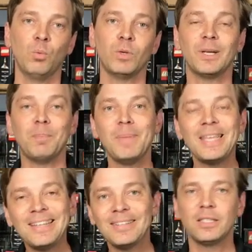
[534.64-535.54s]
which
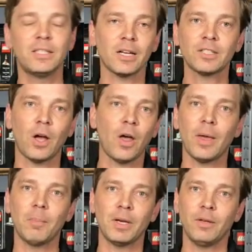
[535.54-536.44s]
immediately deducts all
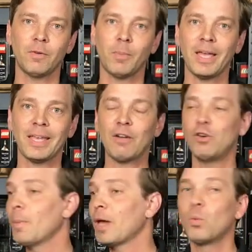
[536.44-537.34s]
that money from my
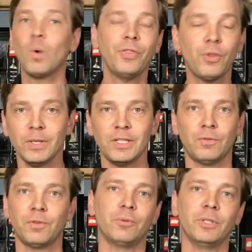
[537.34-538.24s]
account, no matter what the
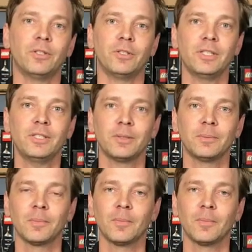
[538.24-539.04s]
reason for the return is.